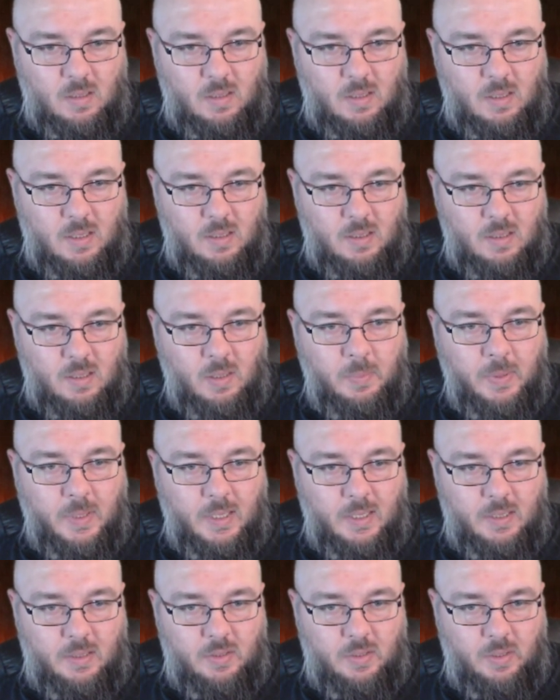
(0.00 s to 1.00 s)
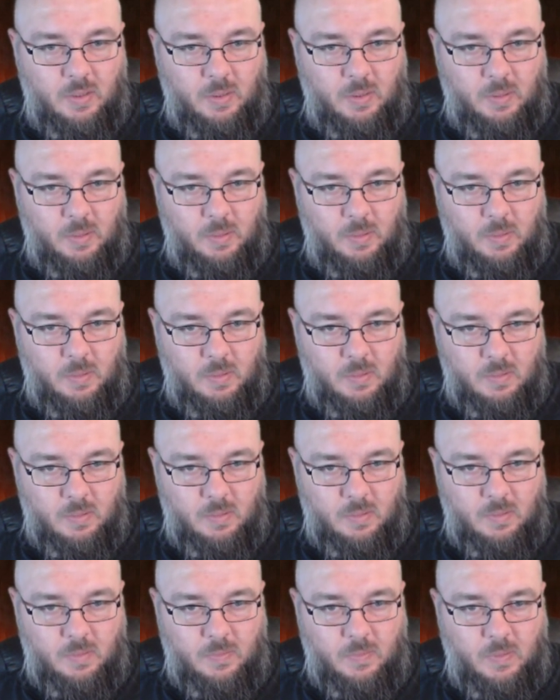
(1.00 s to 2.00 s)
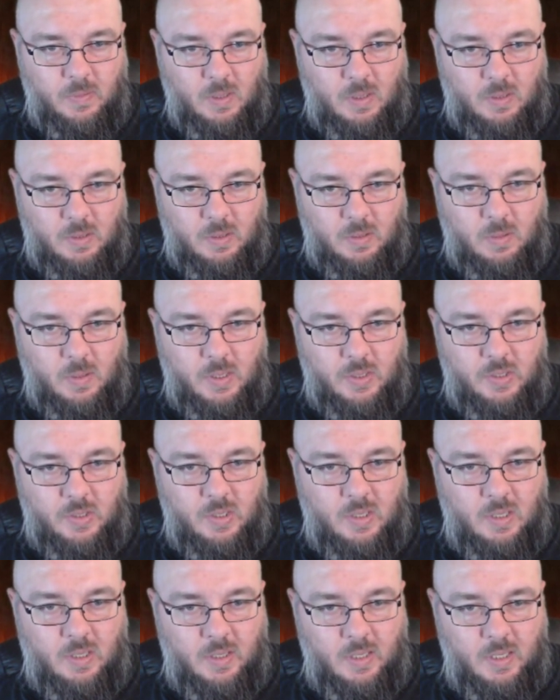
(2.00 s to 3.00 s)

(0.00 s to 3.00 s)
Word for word: Let's go back to first question and